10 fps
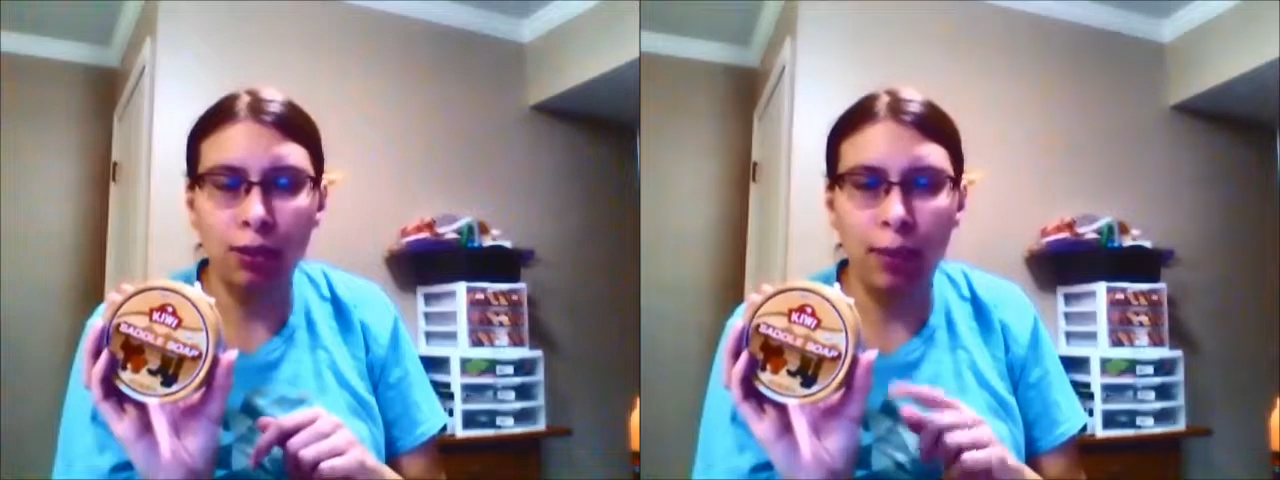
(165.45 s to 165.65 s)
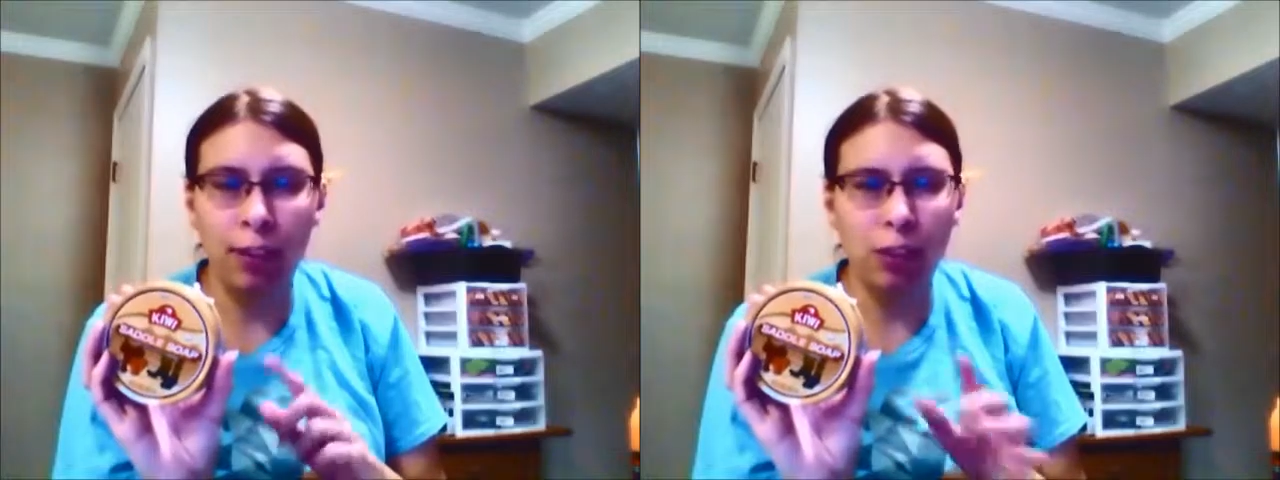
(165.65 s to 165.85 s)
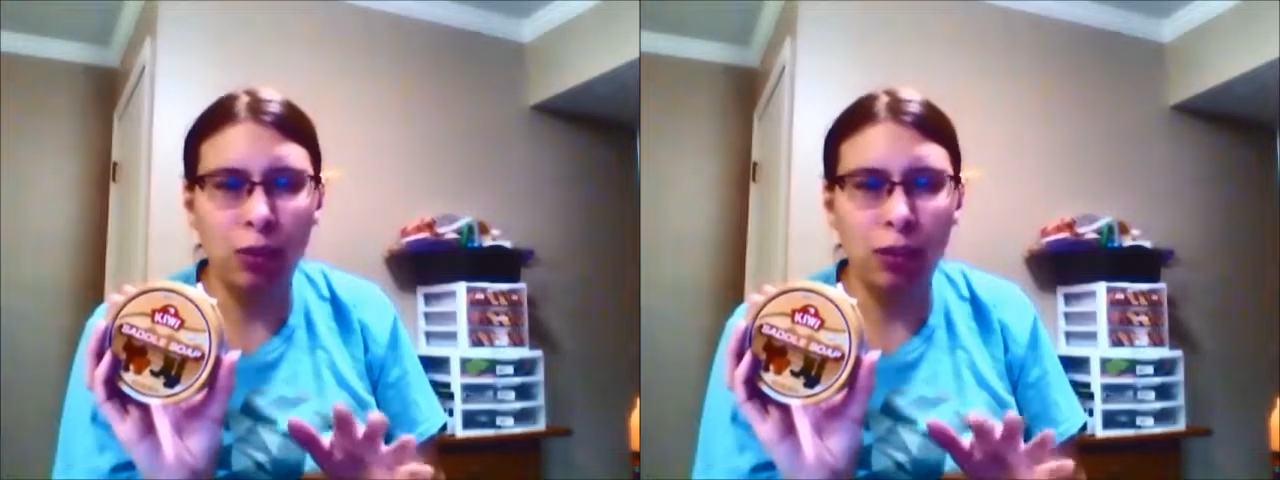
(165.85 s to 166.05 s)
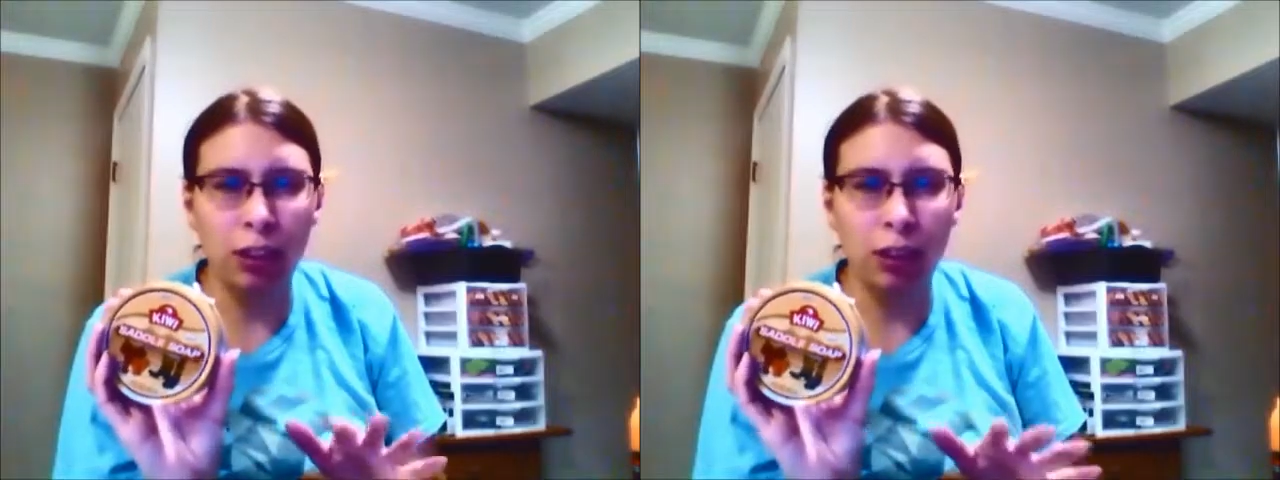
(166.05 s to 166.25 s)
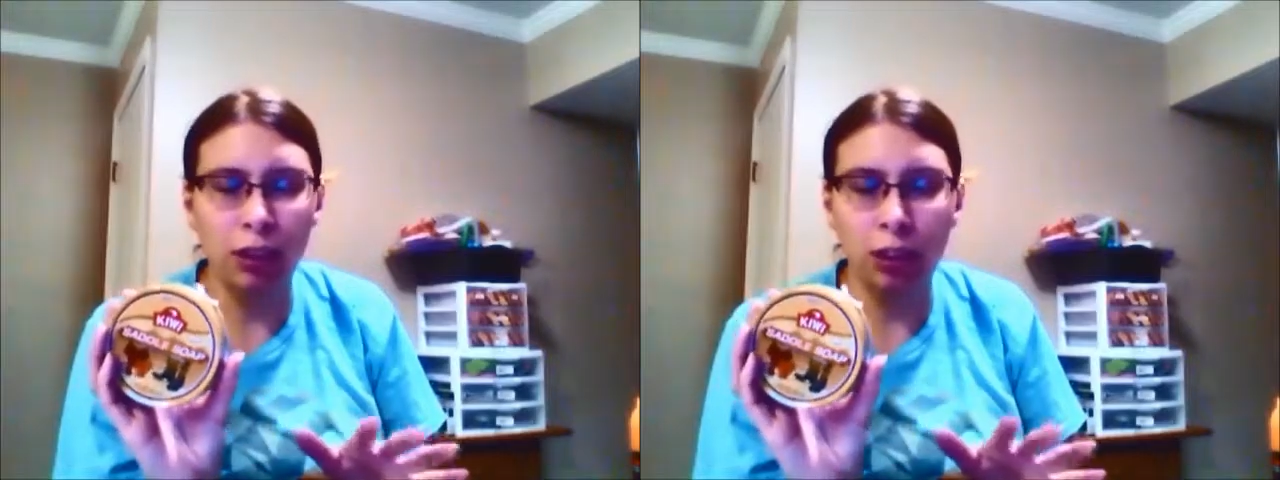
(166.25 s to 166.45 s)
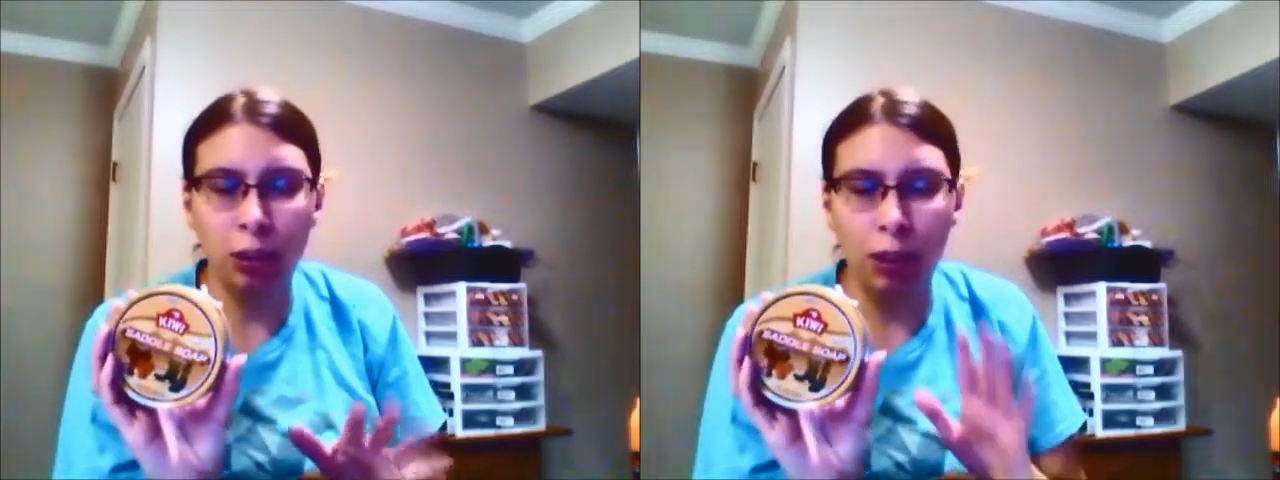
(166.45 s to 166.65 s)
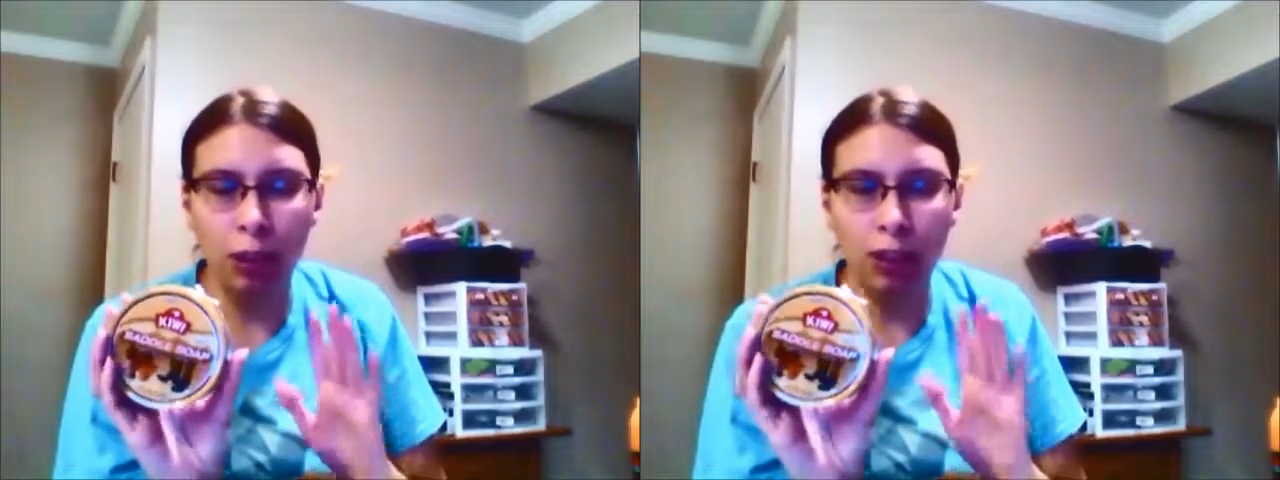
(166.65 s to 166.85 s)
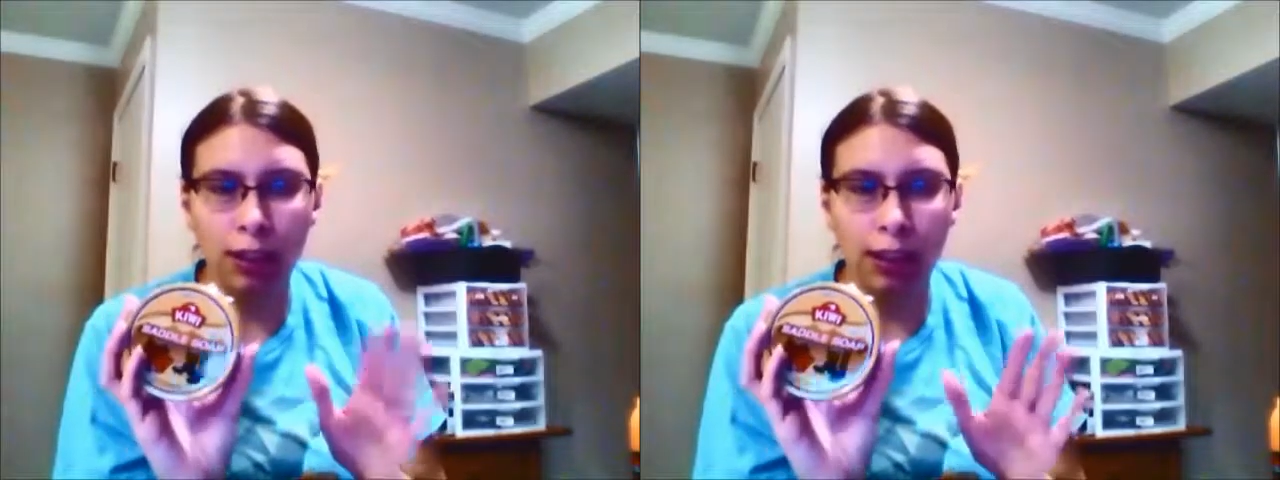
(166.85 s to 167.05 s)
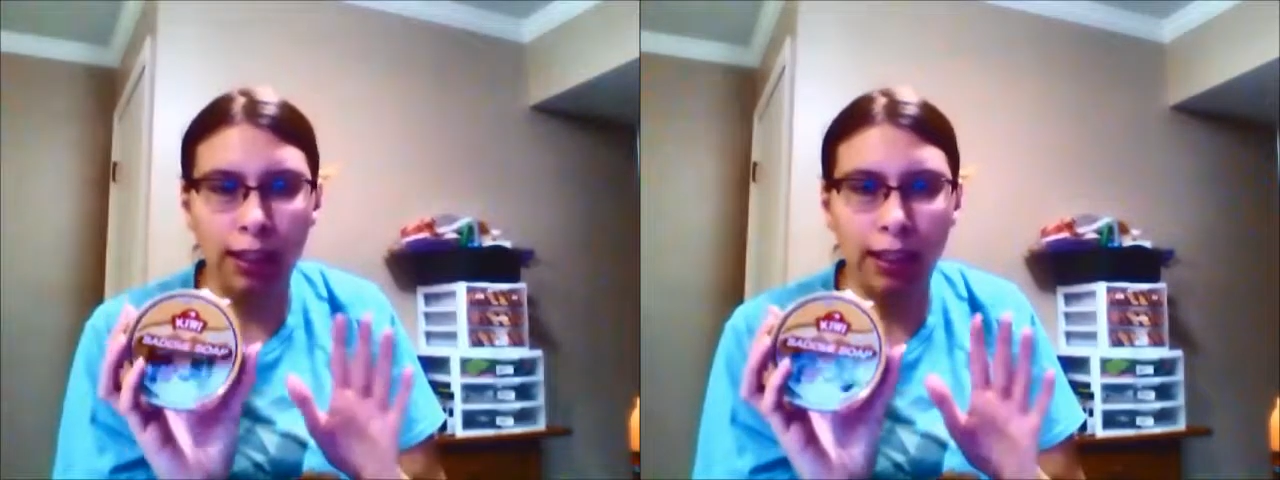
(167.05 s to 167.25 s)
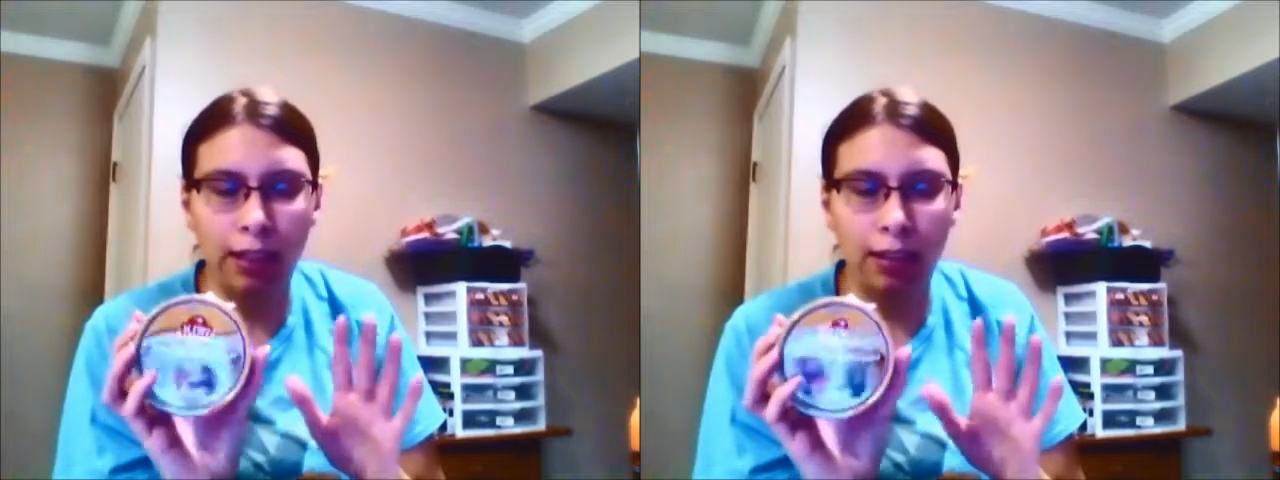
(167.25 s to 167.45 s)
but you don't want to use it too much because it
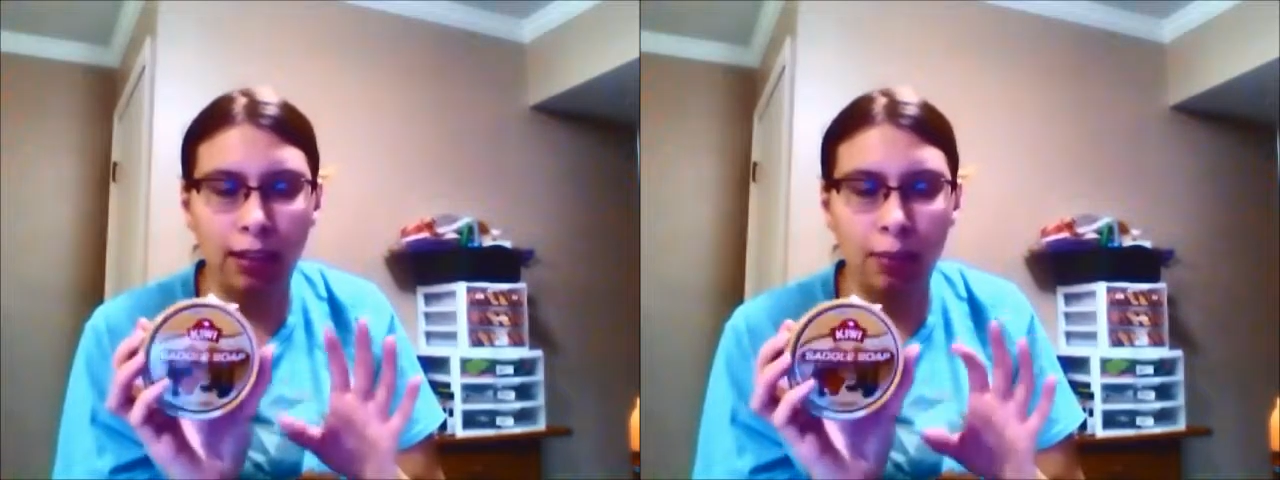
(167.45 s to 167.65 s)
can